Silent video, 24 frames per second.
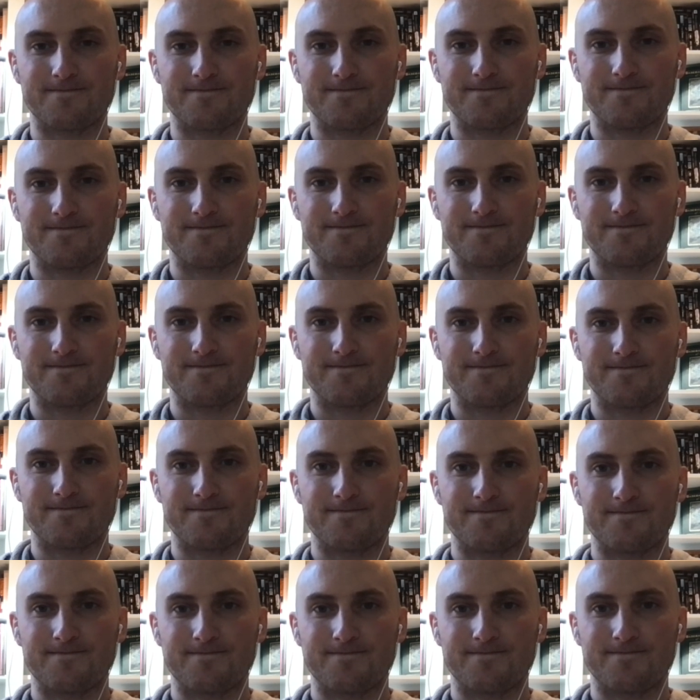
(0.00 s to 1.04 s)

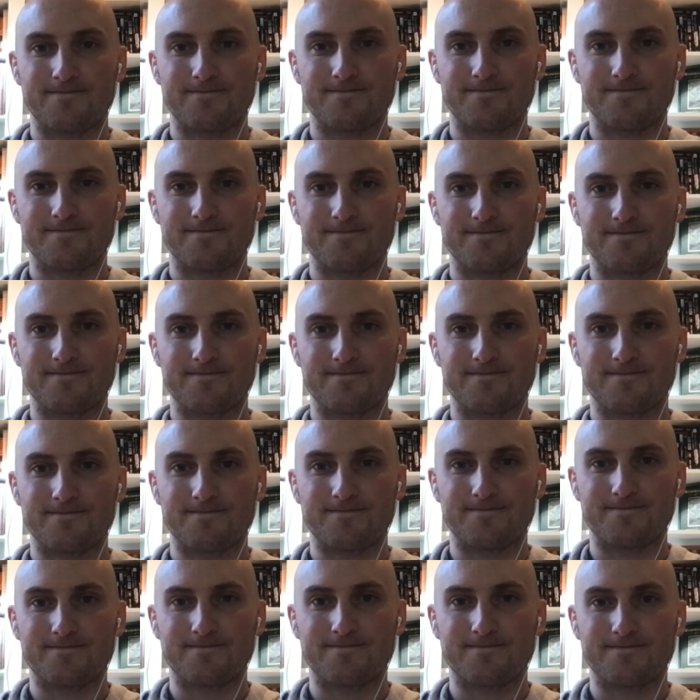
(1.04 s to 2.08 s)

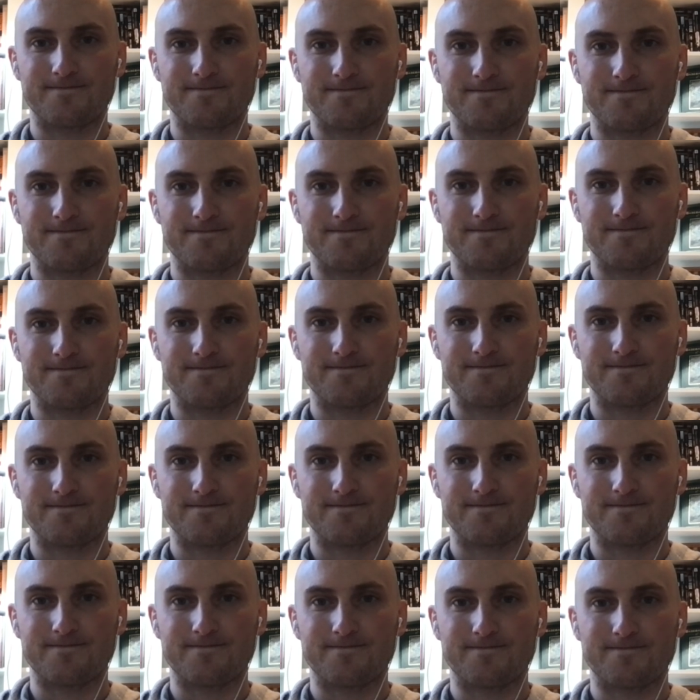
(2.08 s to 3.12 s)

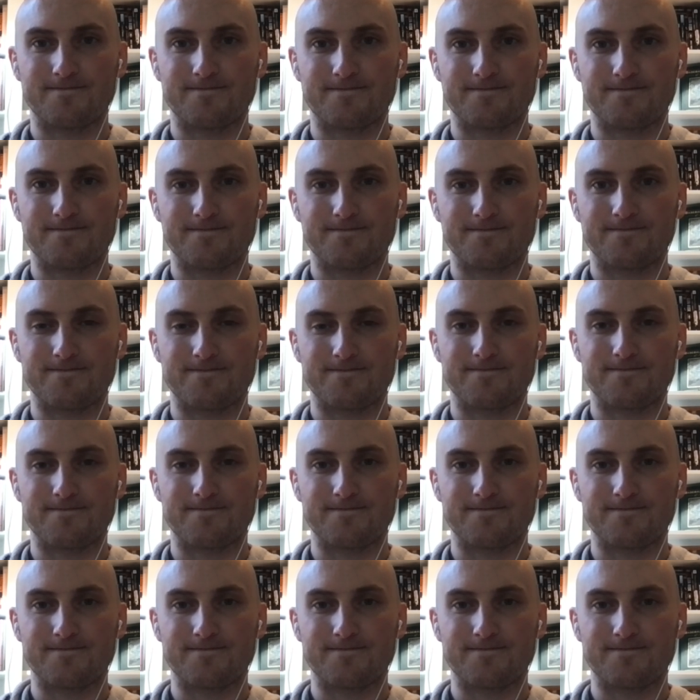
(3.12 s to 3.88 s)
(not speaking)